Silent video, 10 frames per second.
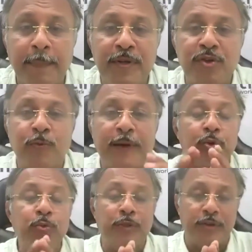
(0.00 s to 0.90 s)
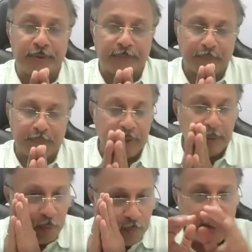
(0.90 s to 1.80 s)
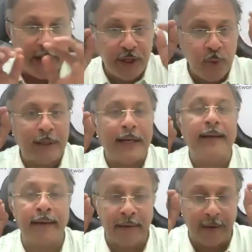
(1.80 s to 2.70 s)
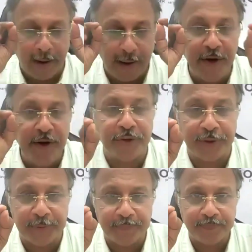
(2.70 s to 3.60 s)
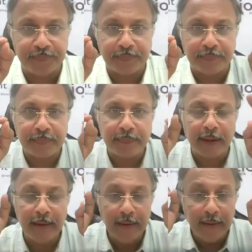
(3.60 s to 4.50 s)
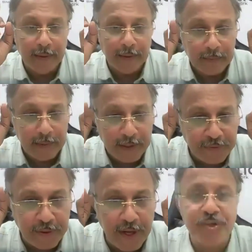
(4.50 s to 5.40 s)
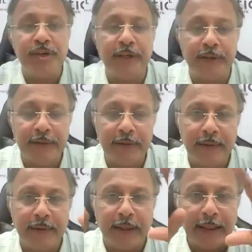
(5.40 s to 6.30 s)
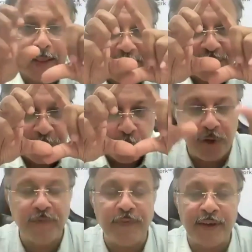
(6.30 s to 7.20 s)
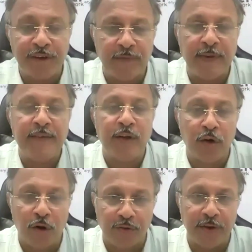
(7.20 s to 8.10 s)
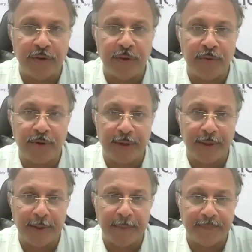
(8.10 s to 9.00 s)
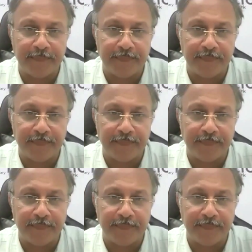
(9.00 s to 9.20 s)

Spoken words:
happens when you do this? The moment you click and enter, the treasurer gets a notification when she logs into the Rotary India.